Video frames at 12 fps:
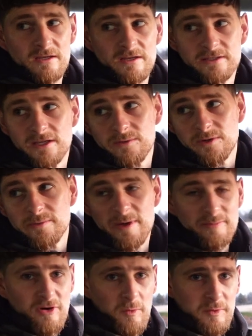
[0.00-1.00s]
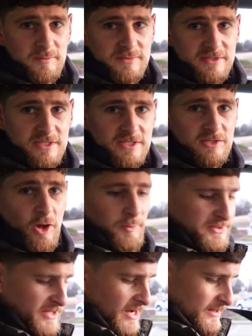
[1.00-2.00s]
That's like one of my problems, to
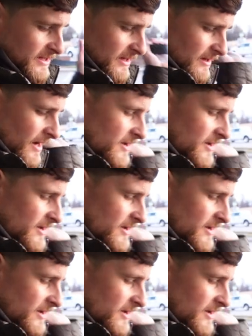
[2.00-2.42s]
stop starting.